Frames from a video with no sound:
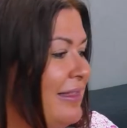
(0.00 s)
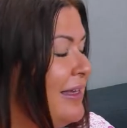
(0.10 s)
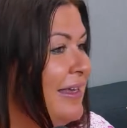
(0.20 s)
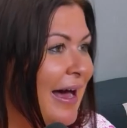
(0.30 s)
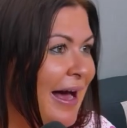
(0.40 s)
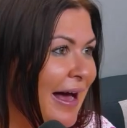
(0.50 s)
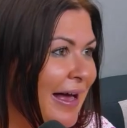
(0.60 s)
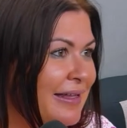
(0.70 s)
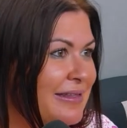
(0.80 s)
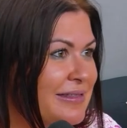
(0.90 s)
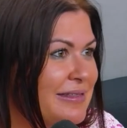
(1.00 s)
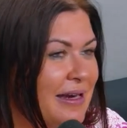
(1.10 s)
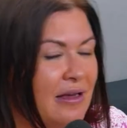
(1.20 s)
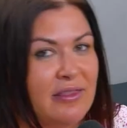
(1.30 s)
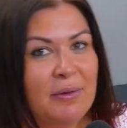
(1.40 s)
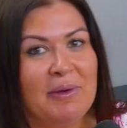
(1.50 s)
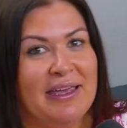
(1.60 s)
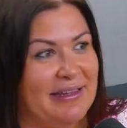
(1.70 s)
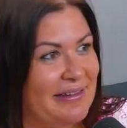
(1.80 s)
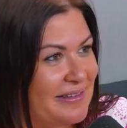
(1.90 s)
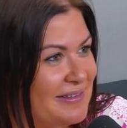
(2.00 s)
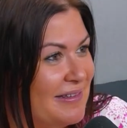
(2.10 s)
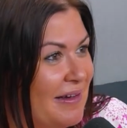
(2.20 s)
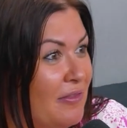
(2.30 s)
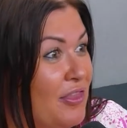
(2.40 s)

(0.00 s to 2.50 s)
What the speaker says: The guards, the bigs,